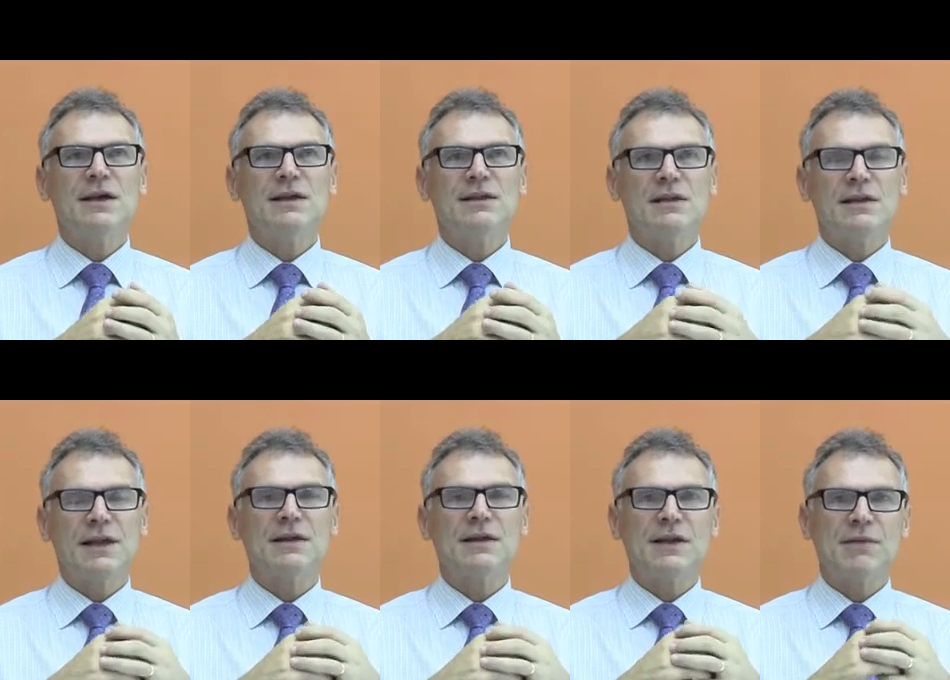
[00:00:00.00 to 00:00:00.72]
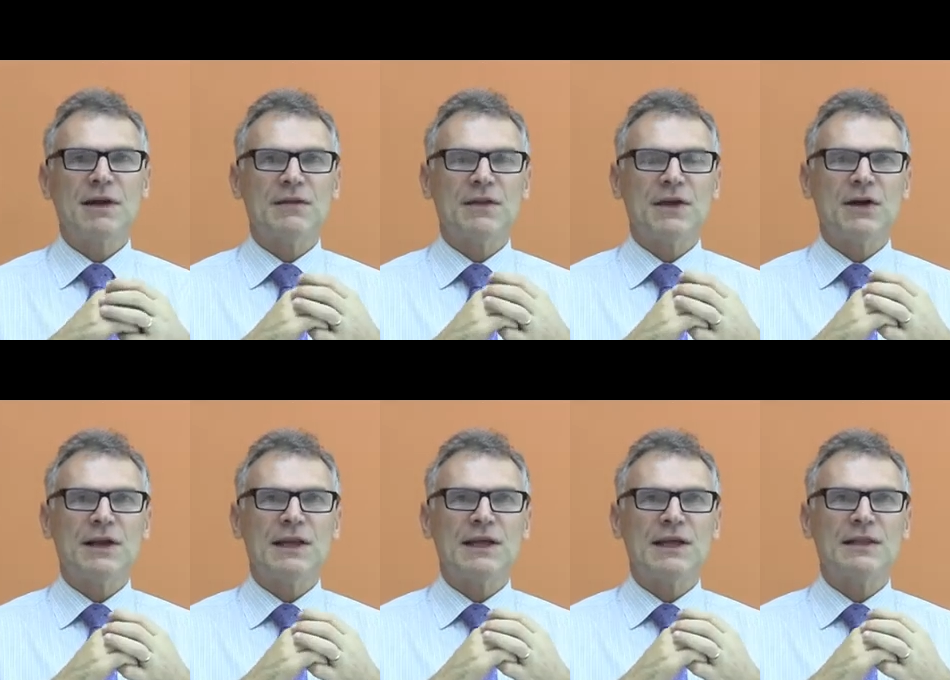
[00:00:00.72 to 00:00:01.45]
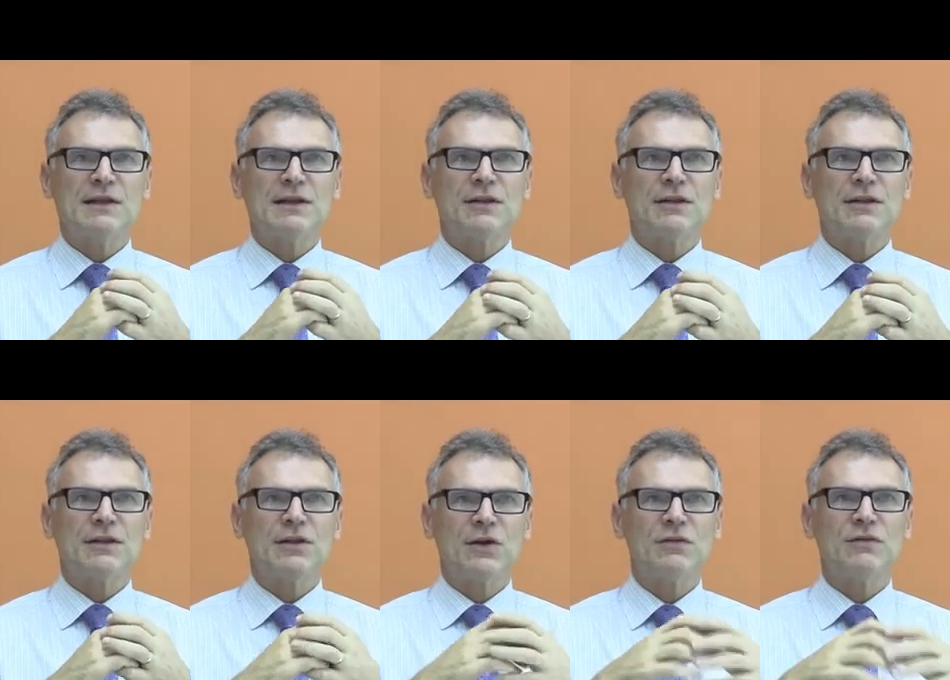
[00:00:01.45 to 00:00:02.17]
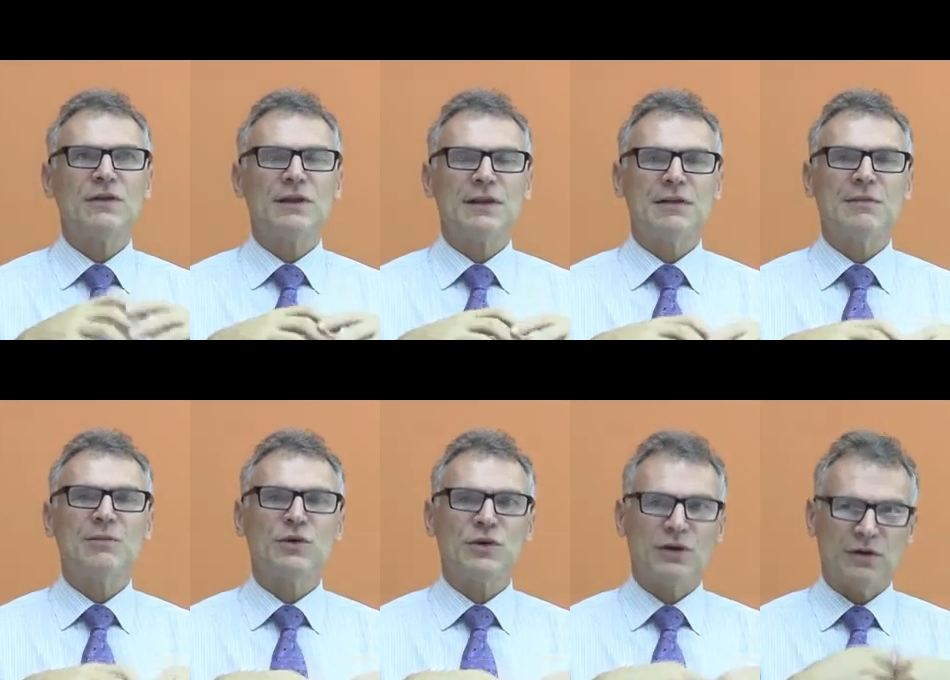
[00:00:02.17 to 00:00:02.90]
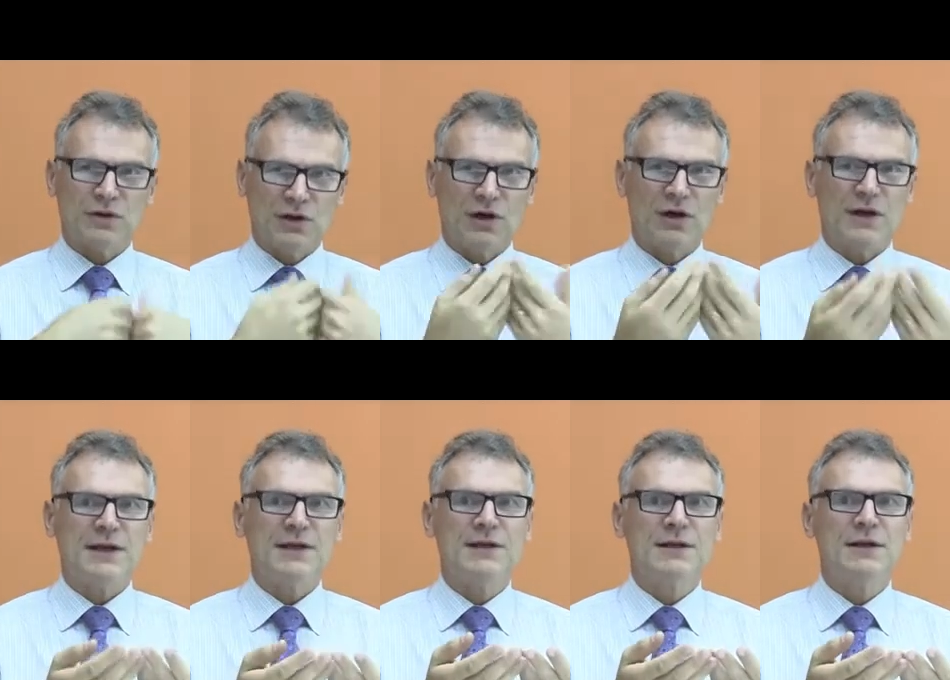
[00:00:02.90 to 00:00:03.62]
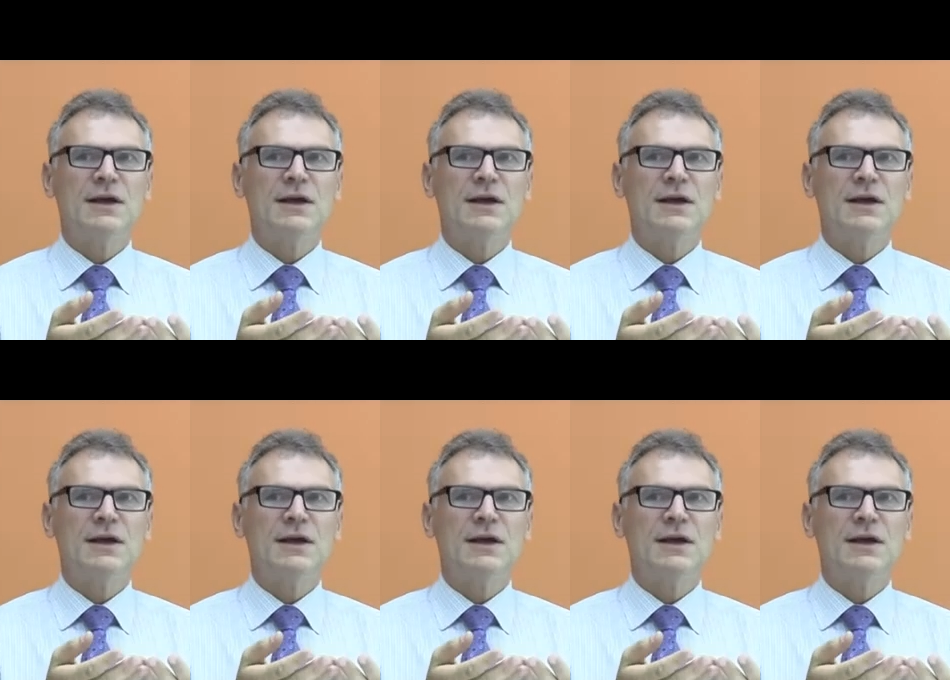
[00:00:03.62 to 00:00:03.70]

is essentially about the idea that a service is put online